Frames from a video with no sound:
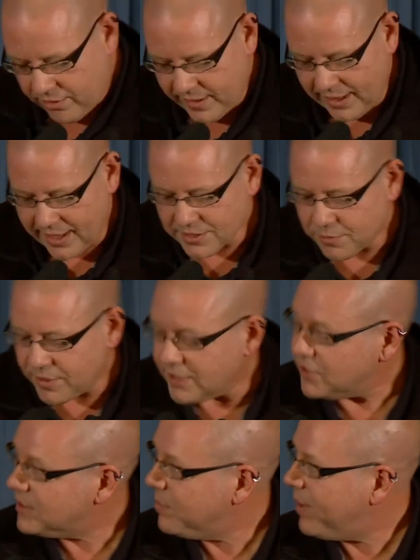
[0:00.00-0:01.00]
the last one,
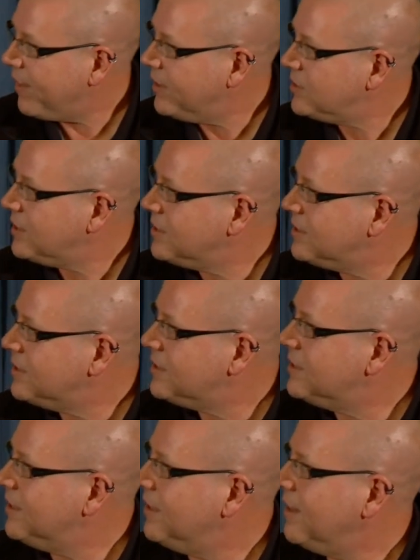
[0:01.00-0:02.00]
that's just a
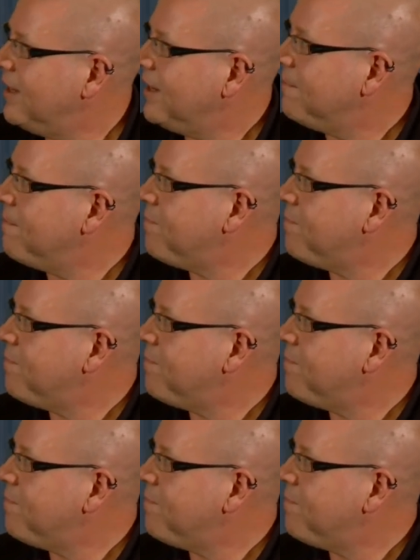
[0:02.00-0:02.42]
pathogenesis thing.